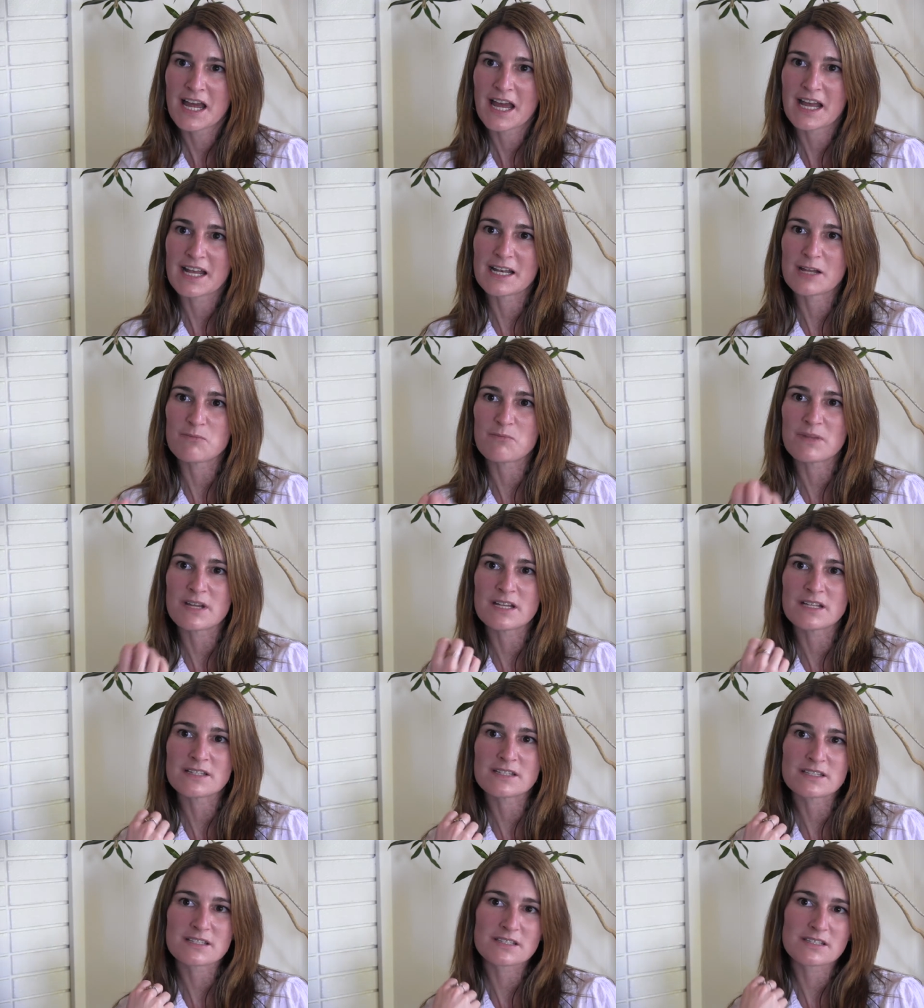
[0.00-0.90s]
And it
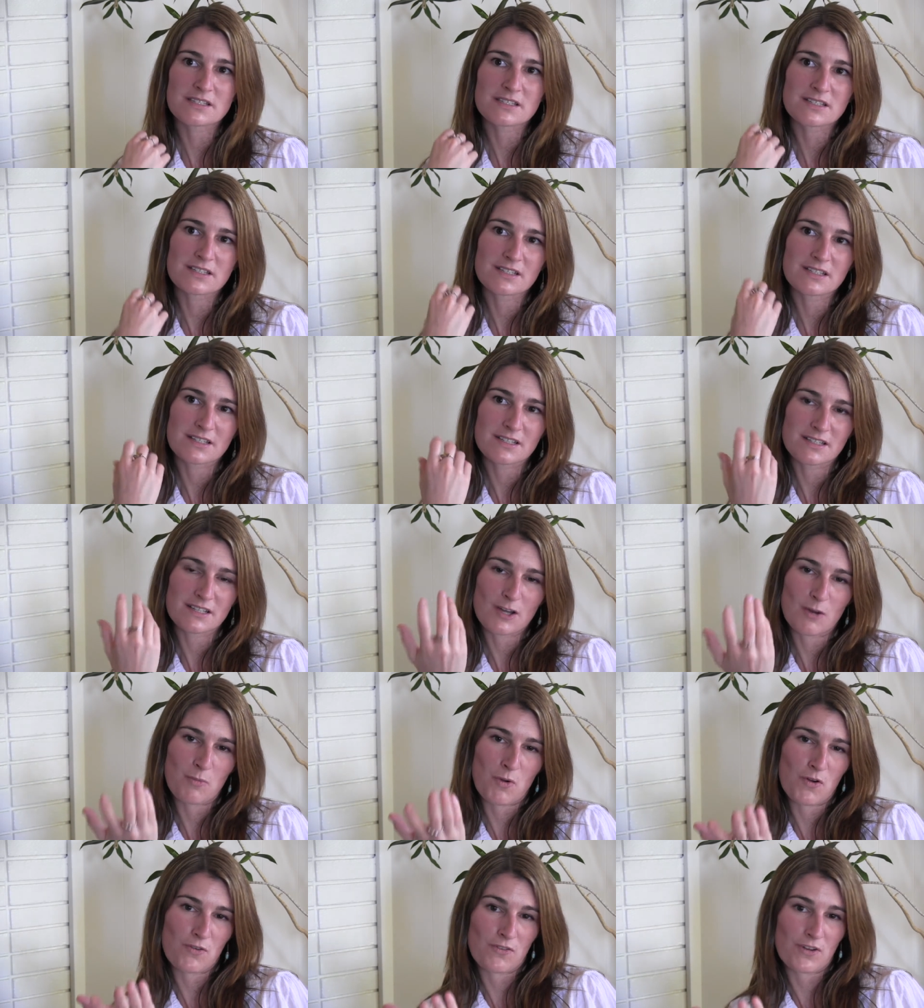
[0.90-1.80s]
means,
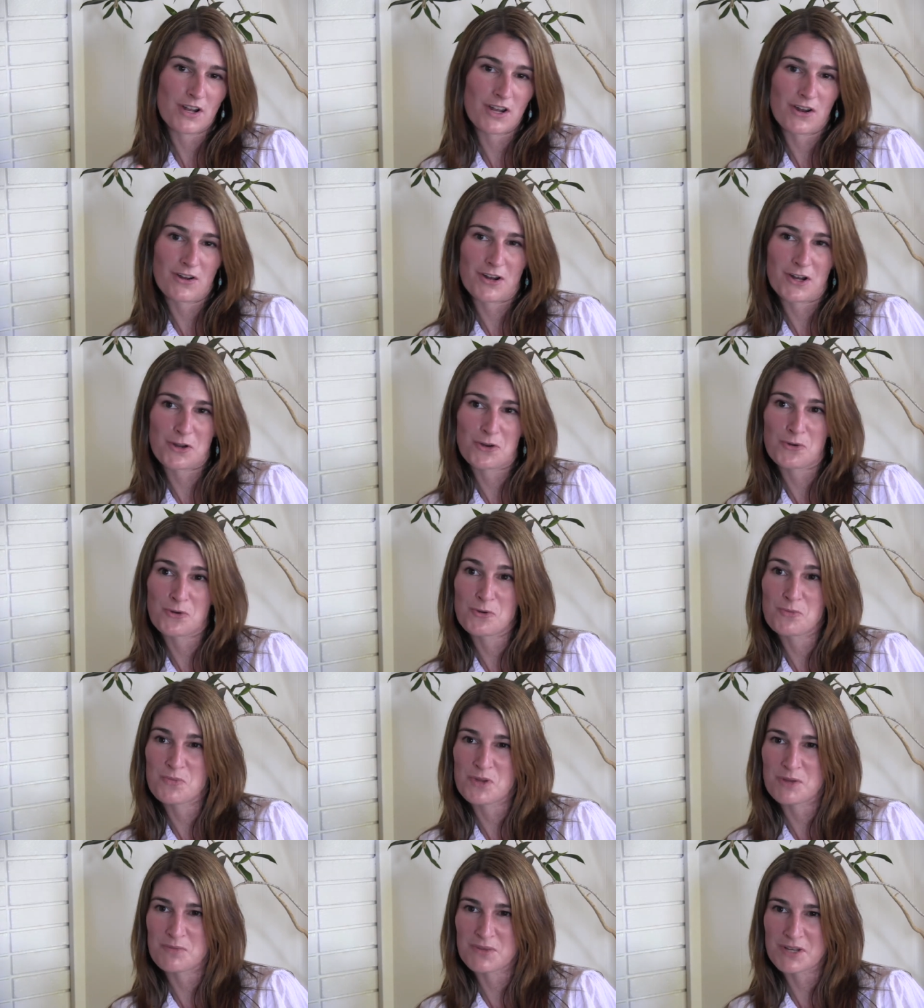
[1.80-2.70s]
come over here and
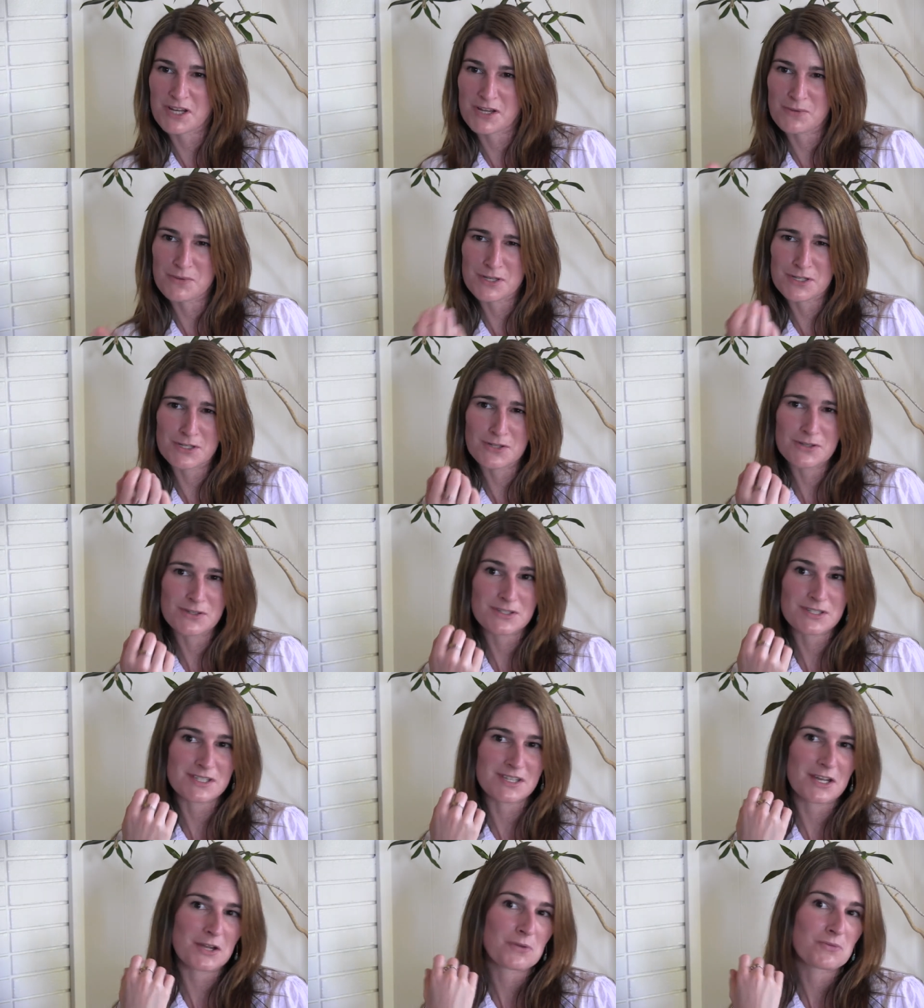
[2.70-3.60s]
groom me. But he would do
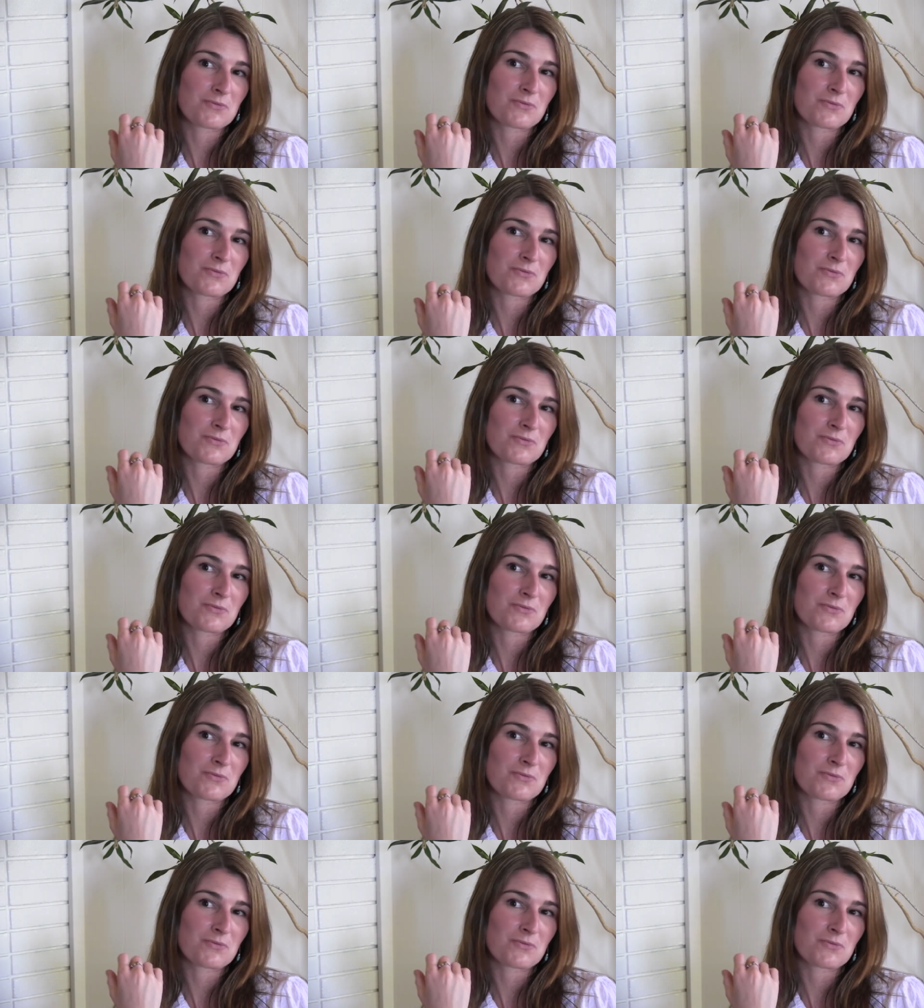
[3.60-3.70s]
this like